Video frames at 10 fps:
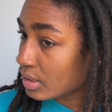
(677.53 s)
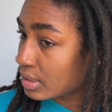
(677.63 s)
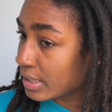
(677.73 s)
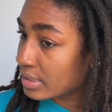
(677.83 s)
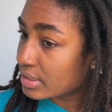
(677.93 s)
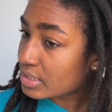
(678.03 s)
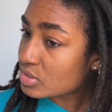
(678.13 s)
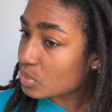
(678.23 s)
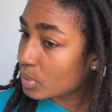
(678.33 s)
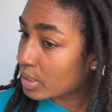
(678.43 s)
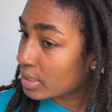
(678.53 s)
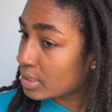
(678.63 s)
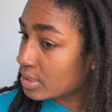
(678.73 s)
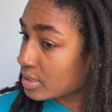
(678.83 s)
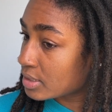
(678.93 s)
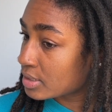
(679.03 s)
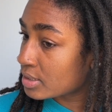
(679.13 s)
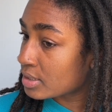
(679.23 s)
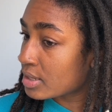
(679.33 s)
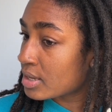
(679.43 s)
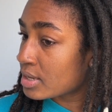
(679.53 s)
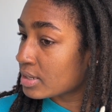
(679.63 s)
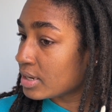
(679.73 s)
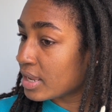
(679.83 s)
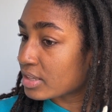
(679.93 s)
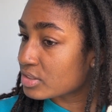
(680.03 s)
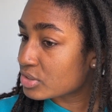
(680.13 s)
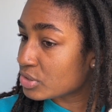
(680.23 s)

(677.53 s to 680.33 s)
like this one, next